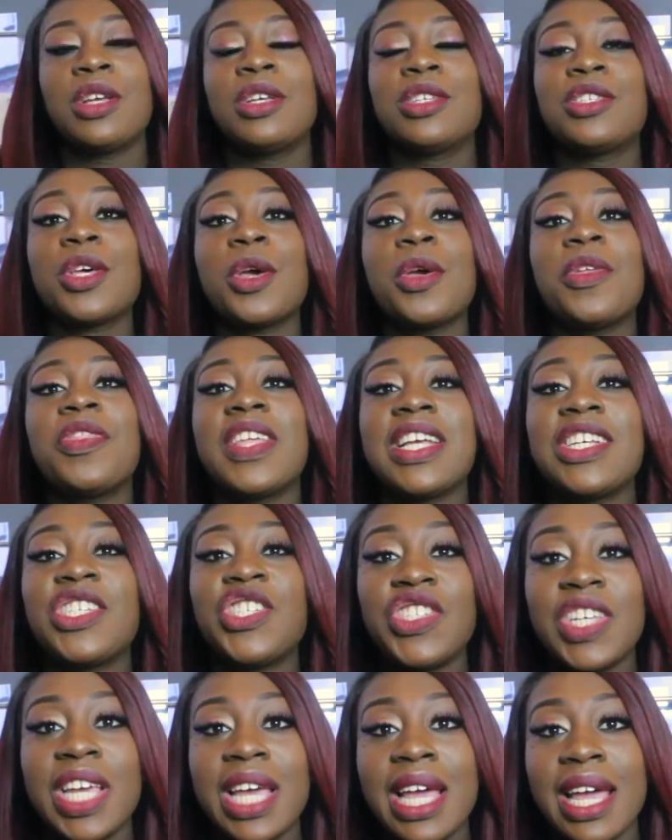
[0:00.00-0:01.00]
So
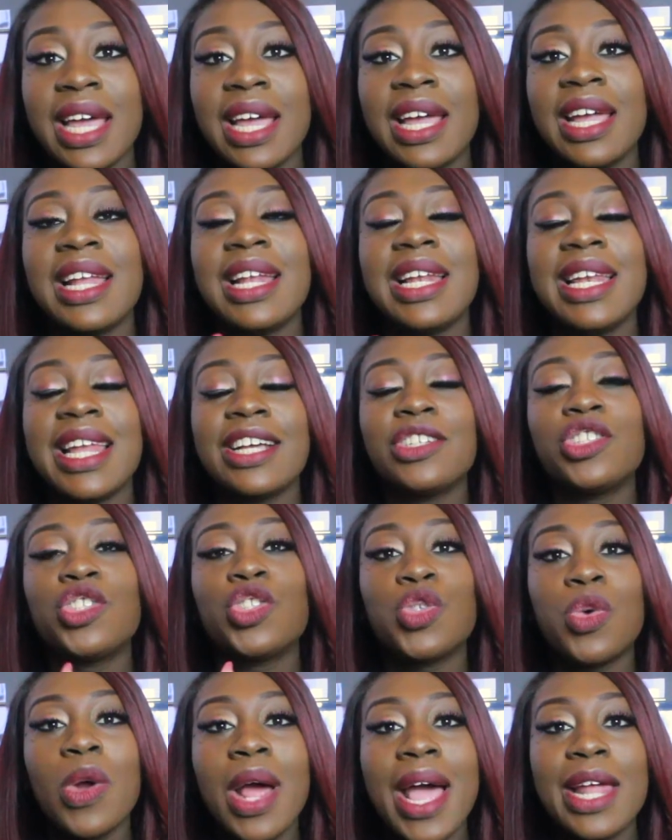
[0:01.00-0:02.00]
this year,
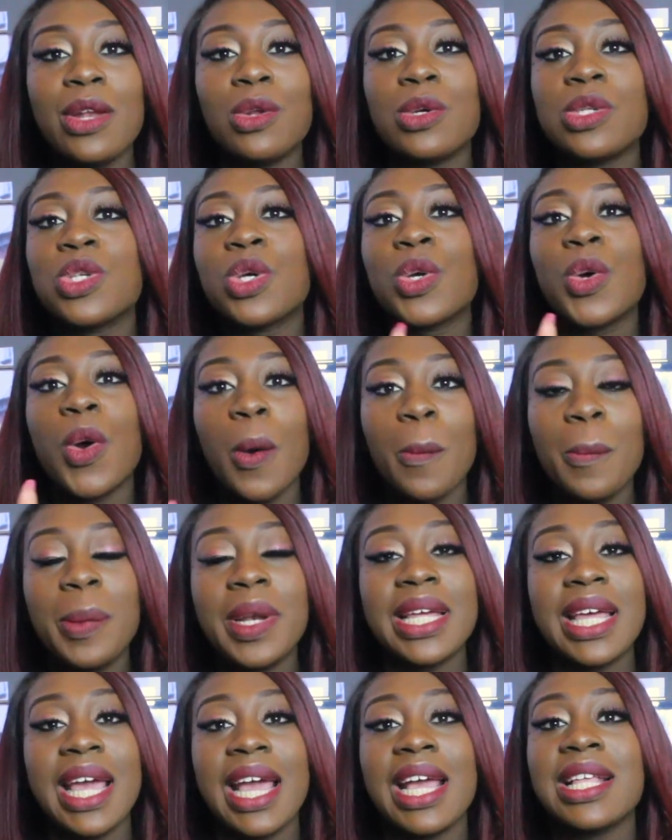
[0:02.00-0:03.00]
let's try not to
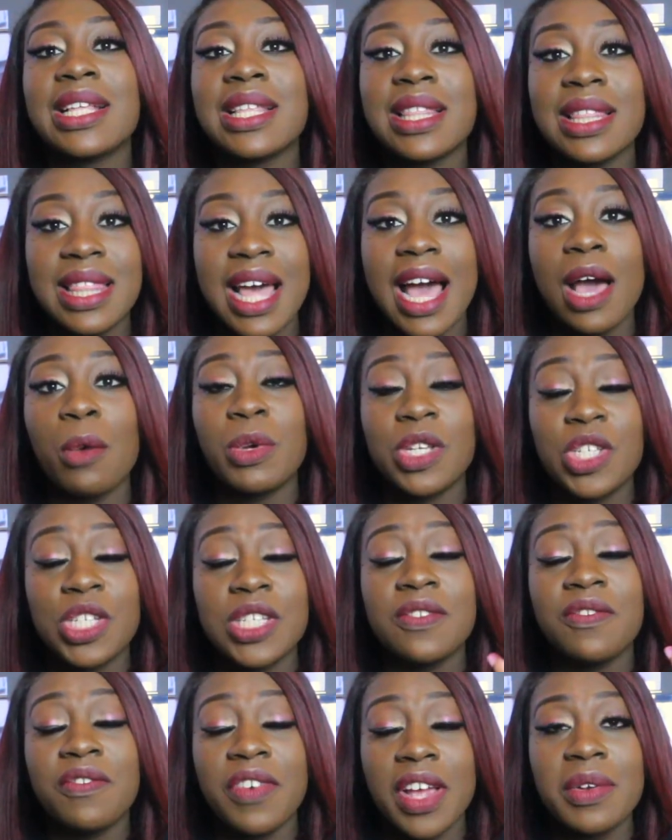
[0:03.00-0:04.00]
complicate that which
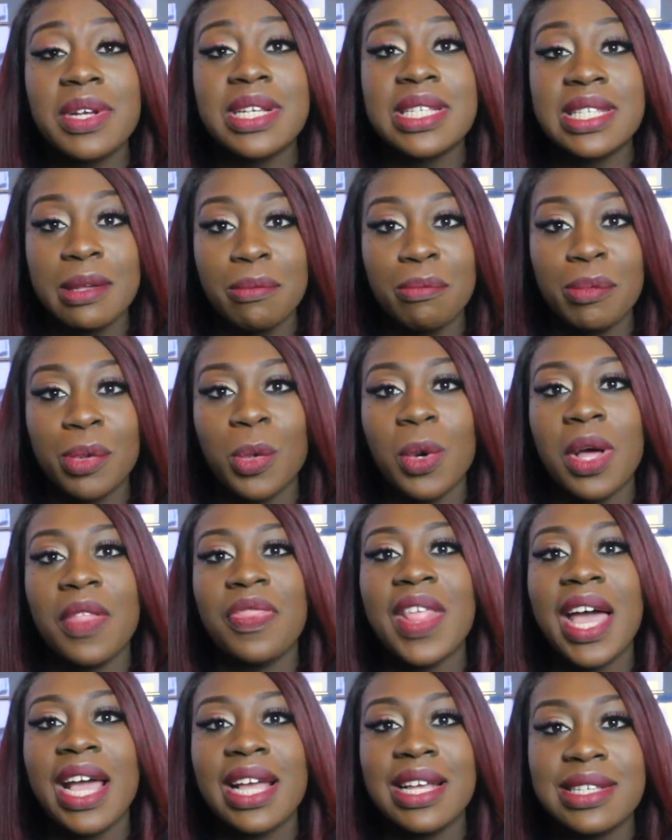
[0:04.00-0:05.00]
is very simple,
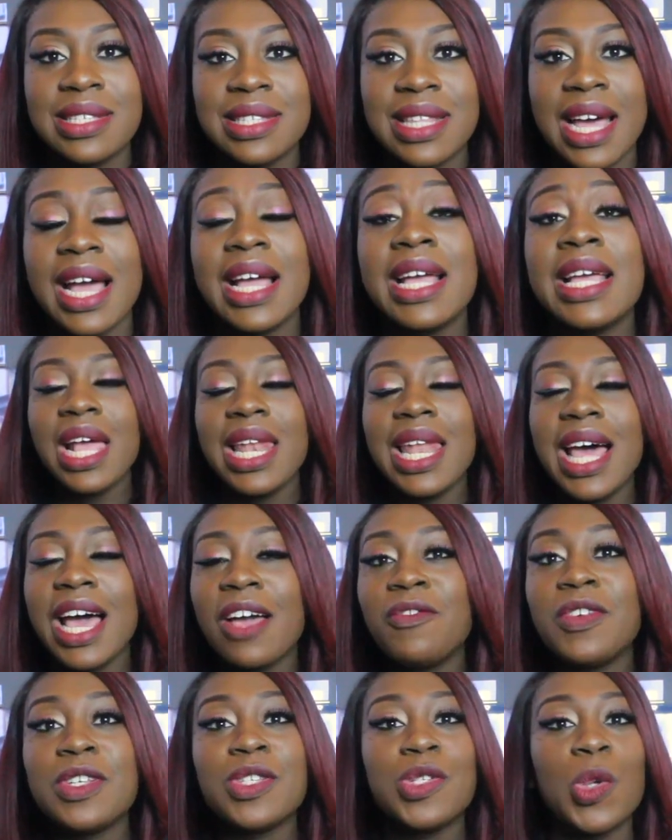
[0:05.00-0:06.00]
and that is that
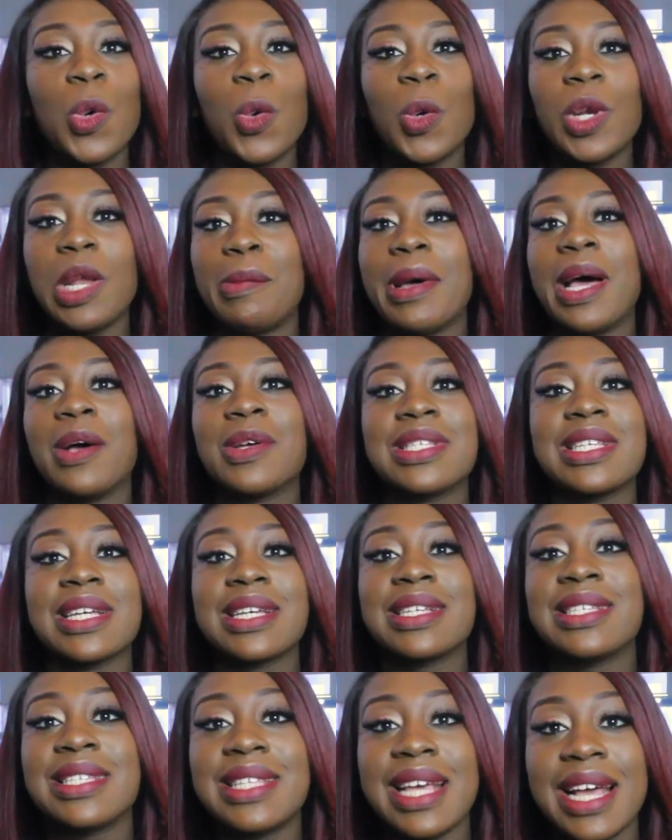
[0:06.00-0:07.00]
life is not all about
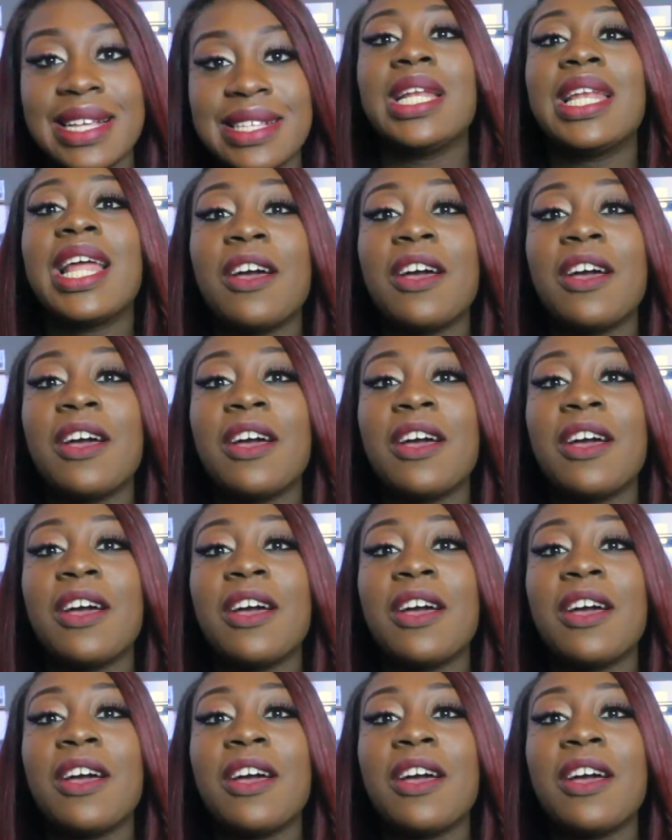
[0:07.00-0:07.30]
success.